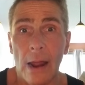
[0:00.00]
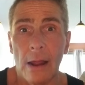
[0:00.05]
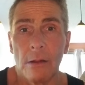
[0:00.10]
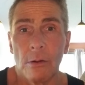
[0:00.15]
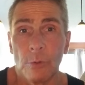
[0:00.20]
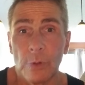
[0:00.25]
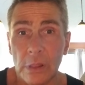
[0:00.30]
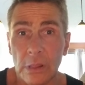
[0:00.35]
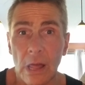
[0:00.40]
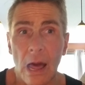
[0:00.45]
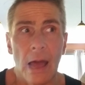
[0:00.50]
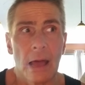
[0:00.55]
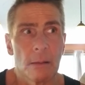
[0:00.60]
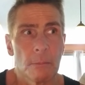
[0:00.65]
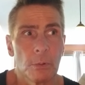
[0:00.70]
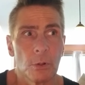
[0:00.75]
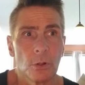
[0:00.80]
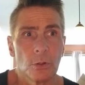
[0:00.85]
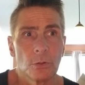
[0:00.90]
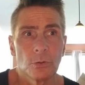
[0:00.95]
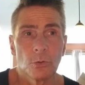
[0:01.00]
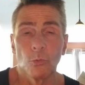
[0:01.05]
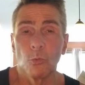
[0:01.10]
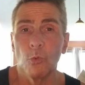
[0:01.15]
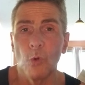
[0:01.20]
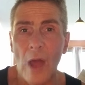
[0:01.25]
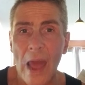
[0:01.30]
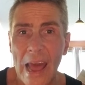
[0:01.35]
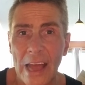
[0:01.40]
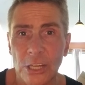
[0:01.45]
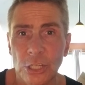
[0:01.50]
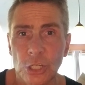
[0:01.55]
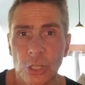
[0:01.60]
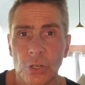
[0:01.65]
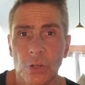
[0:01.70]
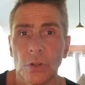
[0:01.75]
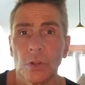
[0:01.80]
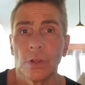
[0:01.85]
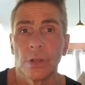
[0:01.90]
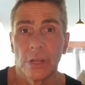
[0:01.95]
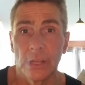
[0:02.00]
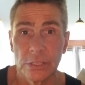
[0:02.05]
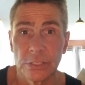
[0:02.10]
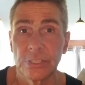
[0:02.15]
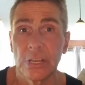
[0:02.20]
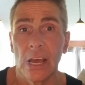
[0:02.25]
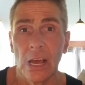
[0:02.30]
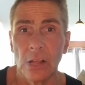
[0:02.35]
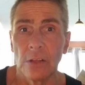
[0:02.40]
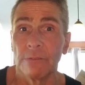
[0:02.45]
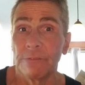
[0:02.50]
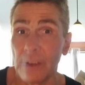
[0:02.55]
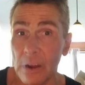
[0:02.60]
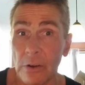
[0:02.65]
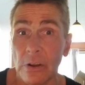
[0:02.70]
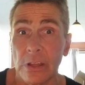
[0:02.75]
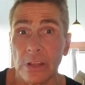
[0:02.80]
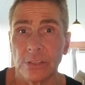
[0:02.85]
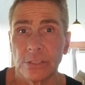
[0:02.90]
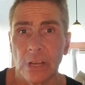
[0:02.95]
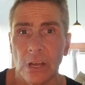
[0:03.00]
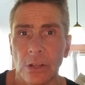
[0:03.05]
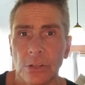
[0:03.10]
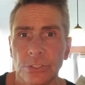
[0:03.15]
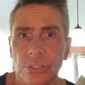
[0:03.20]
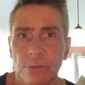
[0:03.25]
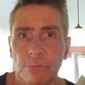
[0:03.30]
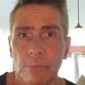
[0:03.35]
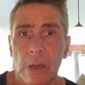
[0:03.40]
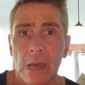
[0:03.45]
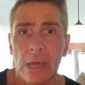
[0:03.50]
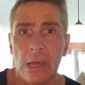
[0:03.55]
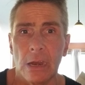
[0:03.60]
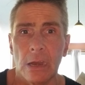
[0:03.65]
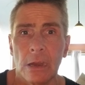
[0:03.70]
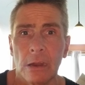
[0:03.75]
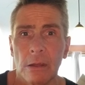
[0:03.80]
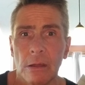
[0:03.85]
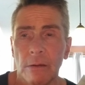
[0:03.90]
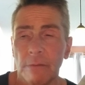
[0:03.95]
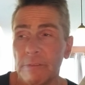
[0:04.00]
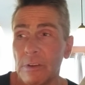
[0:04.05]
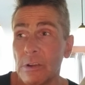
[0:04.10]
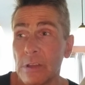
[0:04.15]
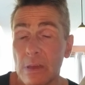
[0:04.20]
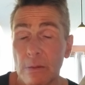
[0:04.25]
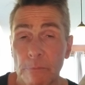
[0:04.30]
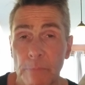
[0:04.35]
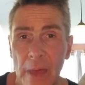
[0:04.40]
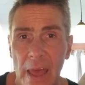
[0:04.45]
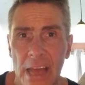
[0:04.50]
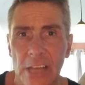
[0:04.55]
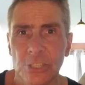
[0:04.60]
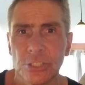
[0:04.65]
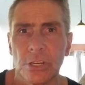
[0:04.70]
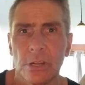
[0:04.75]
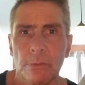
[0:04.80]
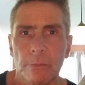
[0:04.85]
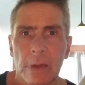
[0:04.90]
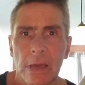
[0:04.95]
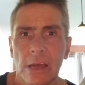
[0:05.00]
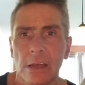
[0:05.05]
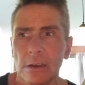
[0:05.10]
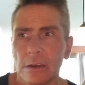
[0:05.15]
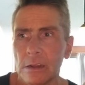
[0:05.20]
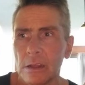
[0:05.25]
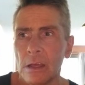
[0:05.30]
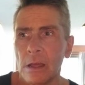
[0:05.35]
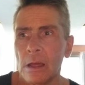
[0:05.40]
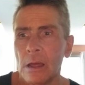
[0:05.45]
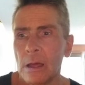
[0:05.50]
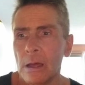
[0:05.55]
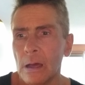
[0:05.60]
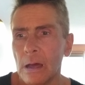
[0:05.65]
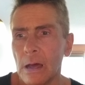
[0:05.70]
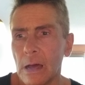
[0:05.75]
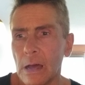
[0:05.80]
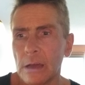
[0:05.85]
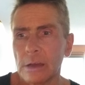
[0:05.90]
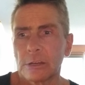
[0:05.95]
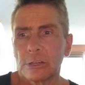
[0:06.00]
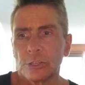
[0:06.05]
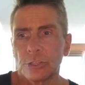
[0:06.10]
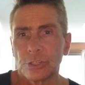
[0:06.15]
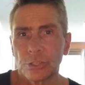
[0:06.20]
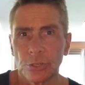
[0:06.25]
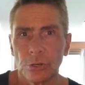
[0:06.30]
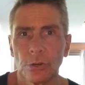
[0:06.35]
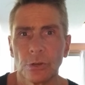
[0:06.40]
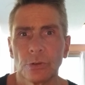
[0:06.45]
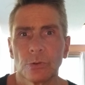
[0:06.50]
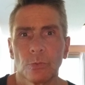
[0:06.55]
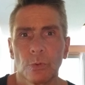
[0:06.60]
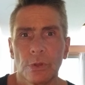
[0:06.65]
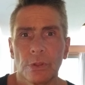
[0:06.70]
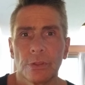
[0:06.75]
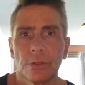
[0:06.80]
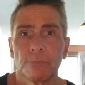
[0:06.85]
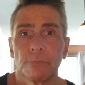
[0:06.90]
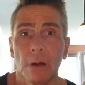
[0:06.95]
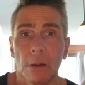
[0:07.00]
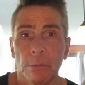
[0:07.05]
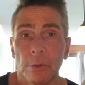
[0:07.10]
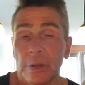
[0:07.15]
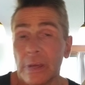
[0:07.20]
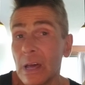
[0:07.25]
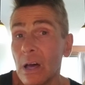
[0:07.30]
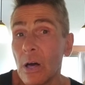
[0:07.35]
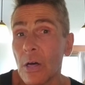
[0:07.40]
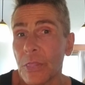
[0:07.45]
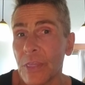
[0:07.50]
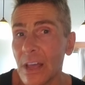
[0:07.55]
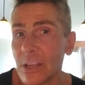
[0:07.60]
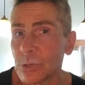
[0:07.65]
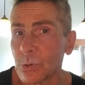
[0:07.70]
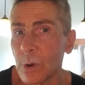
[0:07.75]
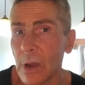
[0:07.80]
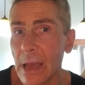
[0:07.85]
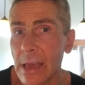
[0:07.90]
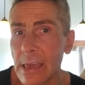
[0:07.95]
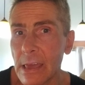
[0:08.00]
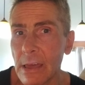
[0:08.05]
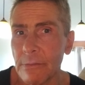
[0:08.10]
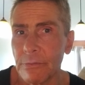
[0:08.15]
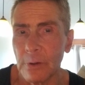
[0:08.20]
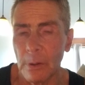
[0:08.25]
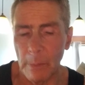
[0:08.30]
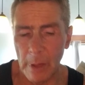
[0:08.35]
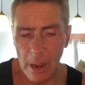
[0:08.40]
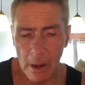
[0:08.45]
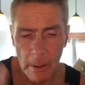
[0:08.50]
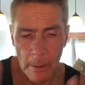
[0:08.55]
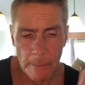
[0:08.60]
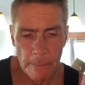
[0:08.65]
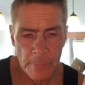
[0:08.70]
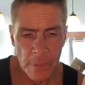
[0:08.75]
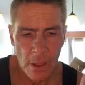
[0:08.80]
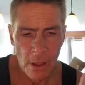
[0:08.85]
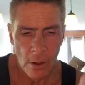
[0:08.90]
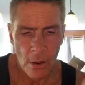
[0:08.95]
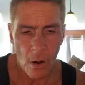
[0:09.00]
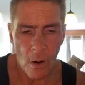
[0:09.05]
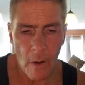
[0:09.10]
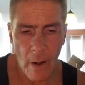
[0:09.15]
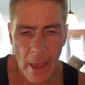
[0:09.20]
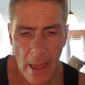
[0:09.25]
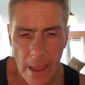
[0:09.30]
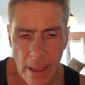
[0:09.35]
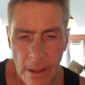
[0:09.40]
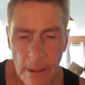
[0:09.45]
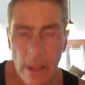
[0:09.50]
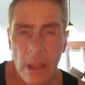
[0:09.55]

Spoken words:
reliable, rational, very intelligent man, very compassionate man, concerned with public health. That's what I get from it. All right.